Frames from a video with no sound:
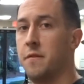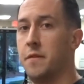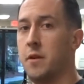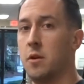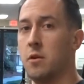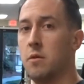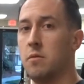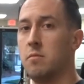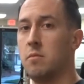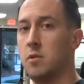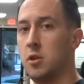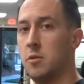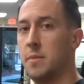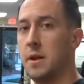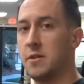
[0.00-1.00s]
feel a
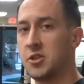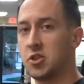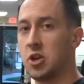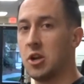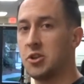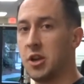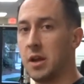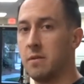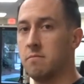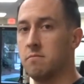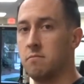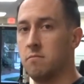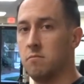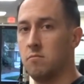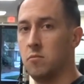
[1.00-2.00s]
little bit of stretching
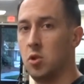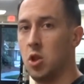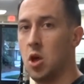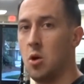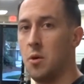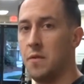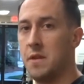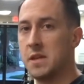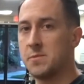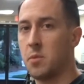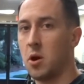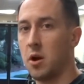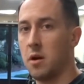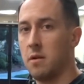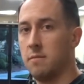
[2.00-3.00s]
low on this
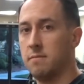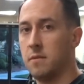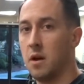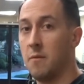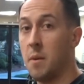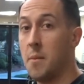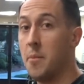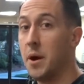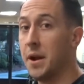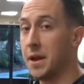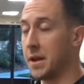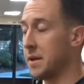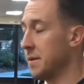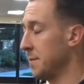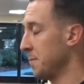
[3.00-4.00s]
part of my
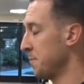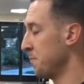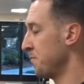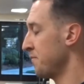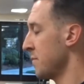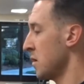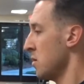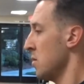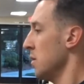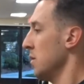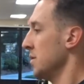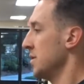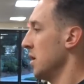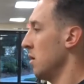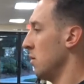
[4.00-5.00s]
buttock.
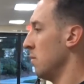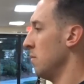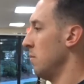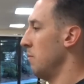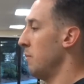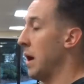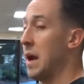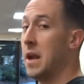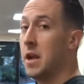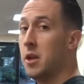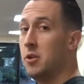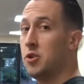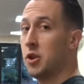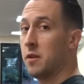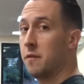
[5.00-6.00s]
So by
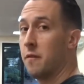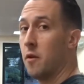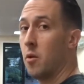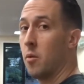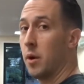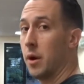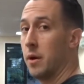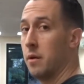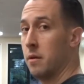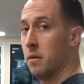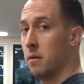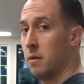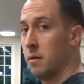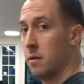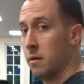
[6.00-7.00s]
hinging forward,
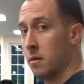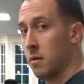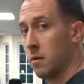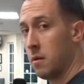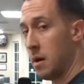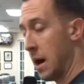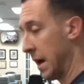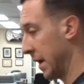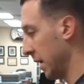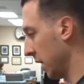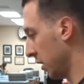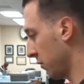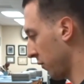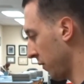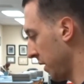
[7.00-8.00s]
I can
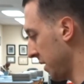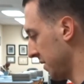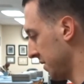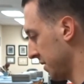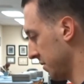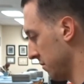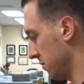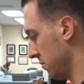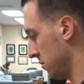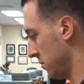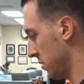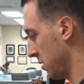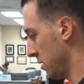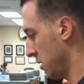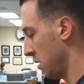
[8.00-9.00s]
increase
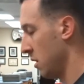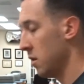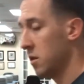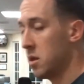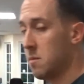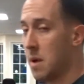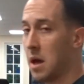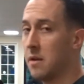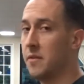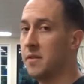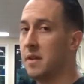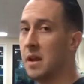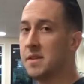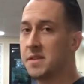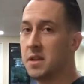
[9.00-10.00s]
the amount of
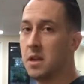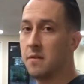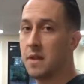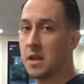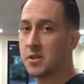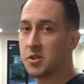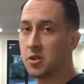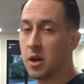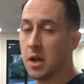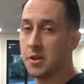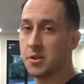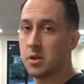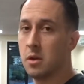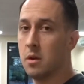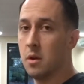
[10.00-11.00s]
intensity of that
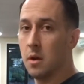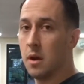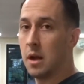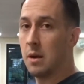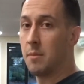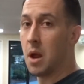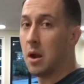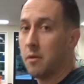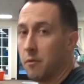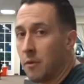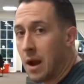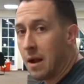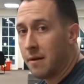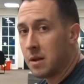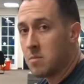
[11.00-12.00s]
stretch, and I'm not
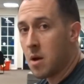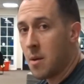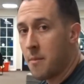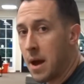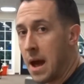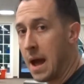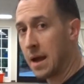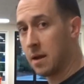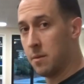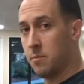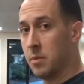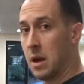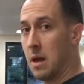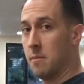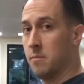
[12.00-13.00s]
rounding my back,
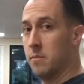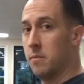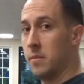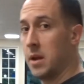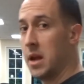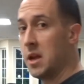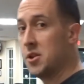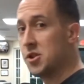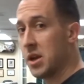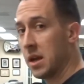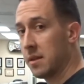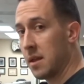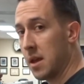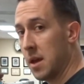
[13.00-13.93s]
but I'm hinging at the